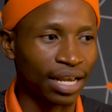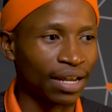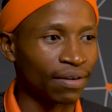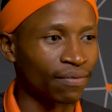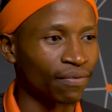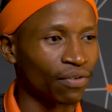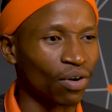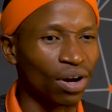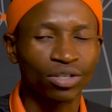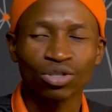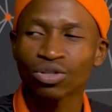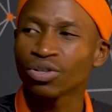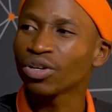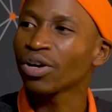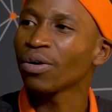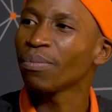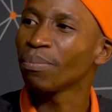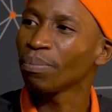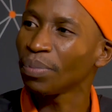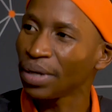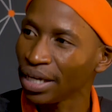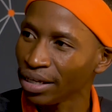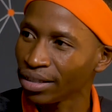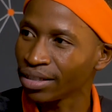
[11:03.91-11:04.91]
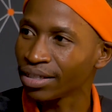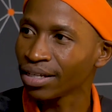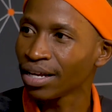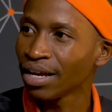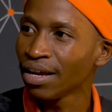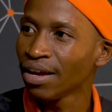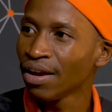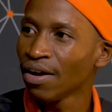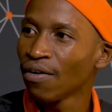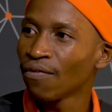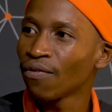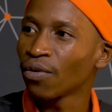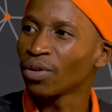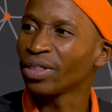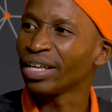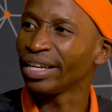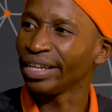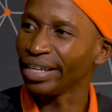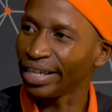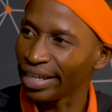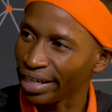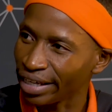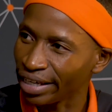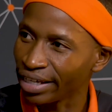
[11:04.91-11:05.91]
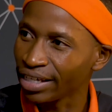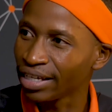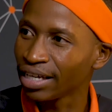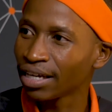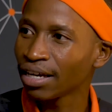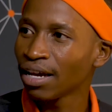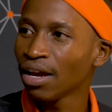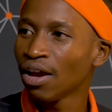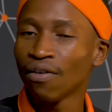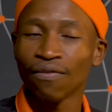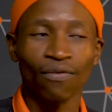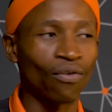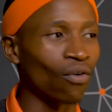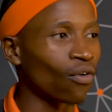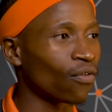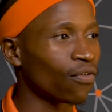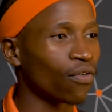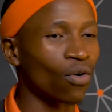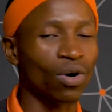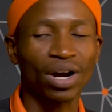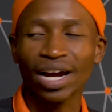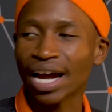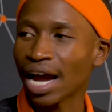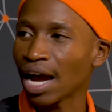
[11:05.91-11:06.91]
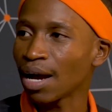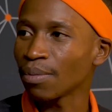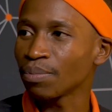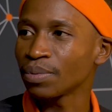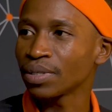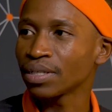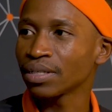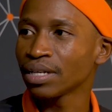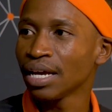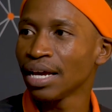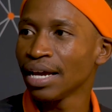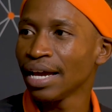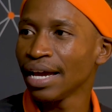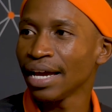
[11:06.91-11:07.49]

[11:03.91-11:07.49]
And for us to compete for the league, for for cups,